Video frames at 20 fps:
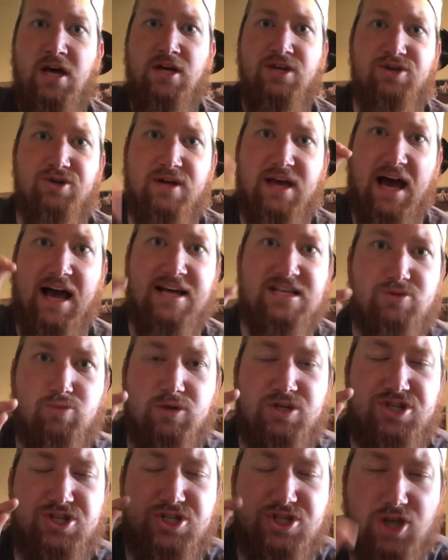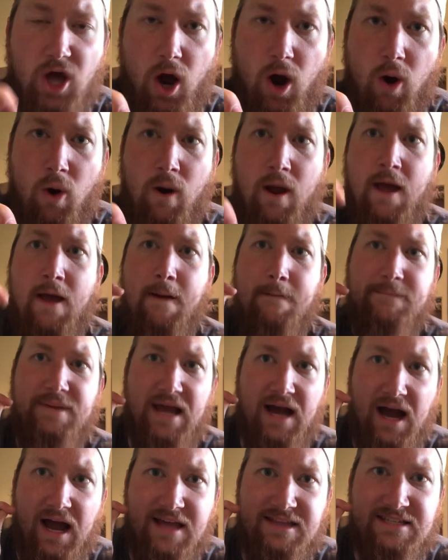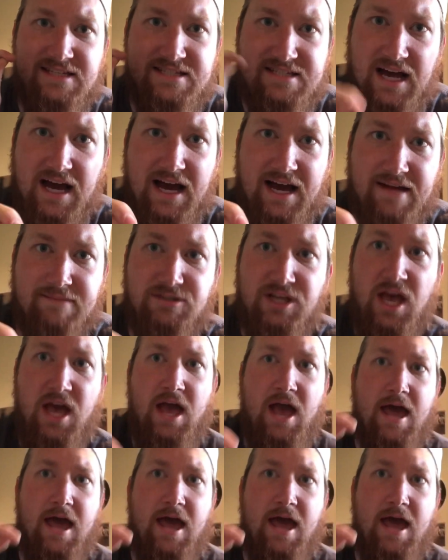You guys, we're so behind the times,